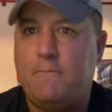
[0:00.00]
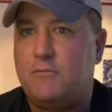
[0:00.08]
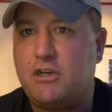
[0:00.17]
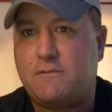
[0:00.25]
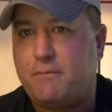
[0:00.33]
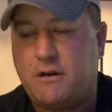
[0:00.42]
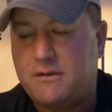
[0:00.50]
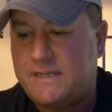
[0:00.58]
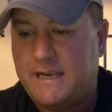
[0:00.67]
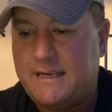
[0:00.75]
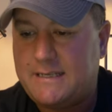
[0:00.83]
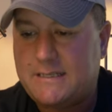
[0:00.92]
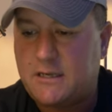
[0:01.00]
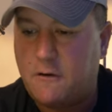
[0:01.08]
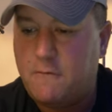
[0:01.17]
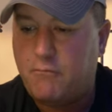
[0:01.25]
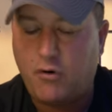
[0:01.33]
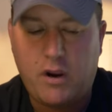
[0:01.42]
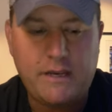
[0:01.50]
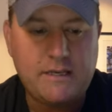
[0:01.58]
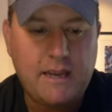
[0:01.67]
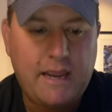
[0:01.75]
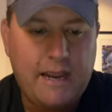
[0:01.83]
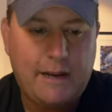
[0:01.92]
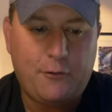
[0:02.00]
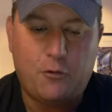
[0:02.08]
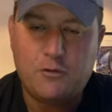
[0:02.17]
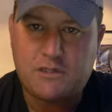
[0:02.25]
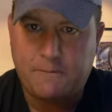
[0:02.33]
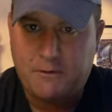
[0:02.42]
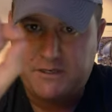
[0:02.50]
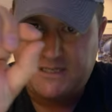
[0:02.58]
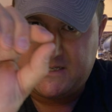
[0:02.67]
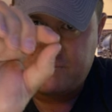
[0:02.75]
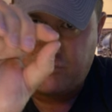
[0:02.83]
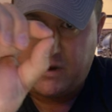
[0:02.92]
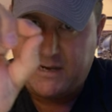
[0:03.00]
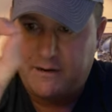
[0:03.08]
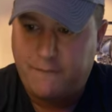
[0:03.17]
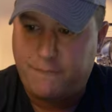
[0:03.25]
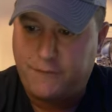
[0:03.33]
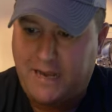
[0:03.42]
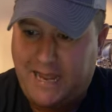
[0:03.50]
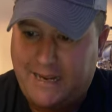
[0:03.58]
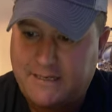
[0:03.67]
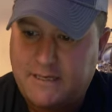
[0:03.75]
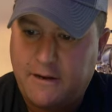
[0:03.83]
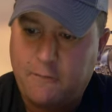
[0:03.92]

just because it is so bright, and also because it's braided flat,